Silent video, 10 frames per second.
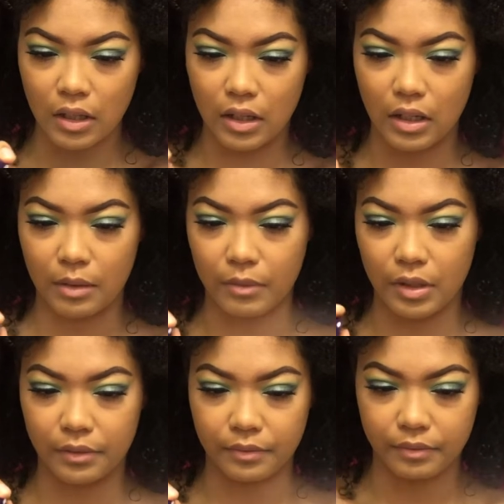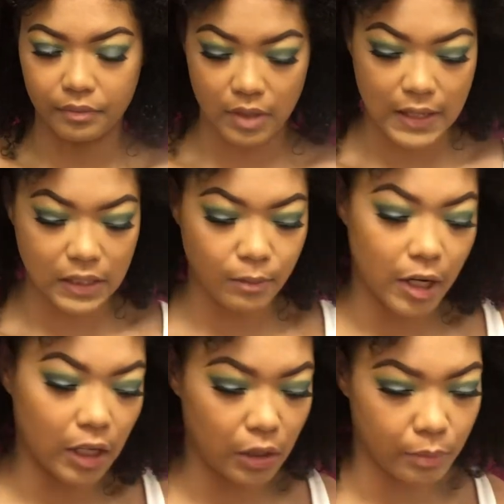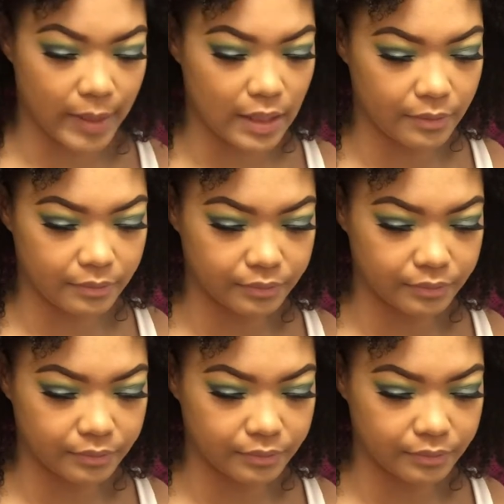and I'm gonna spray it a little bit.